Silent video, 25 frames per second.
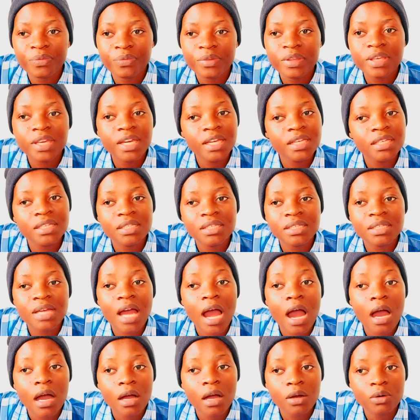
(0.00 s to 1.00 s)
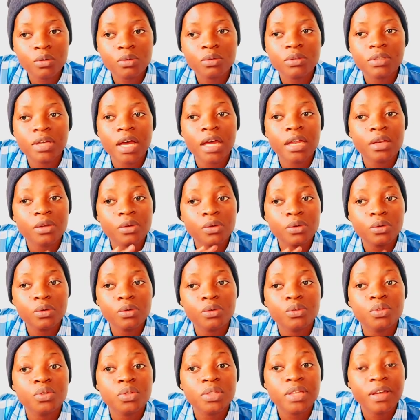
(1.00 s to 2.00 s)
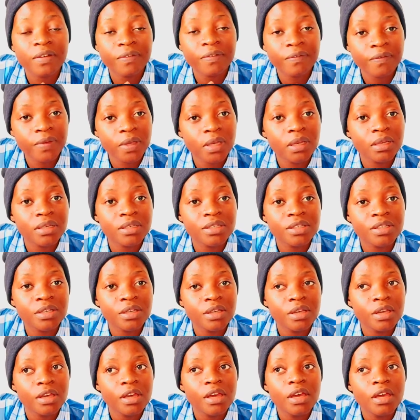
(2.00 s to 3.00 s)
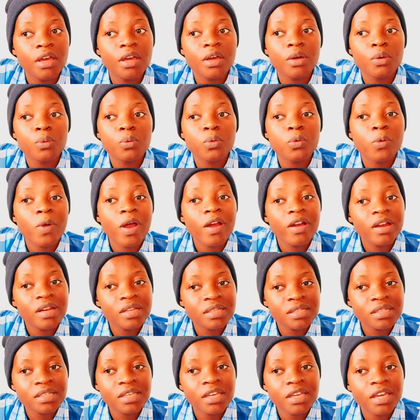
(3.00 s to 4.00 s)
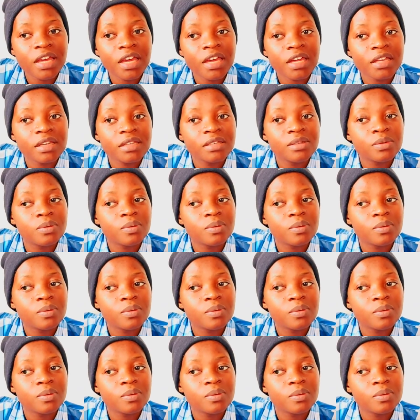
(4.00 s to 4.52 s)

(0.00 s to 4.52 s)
get out and go to the field we weren't scared